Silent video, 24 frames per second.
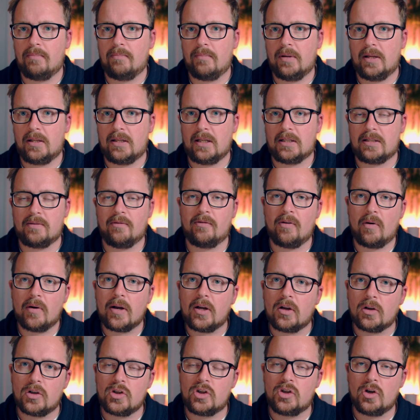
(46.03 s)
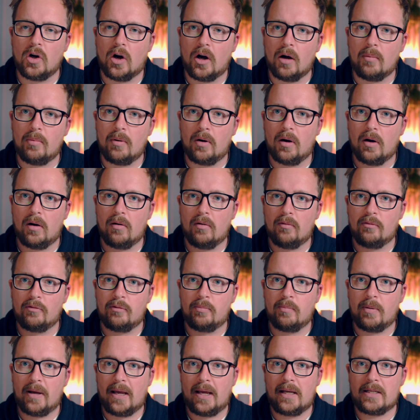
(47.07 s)
It does a very good job of
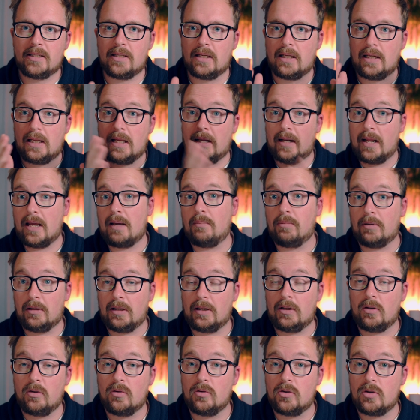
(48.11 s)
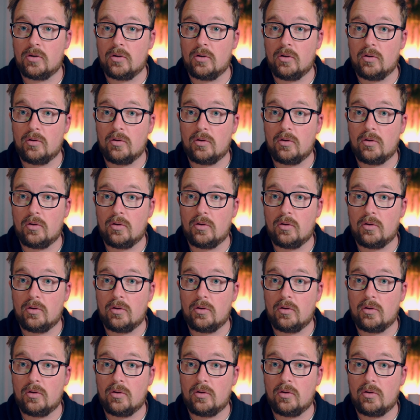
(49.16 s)
basically enabling you to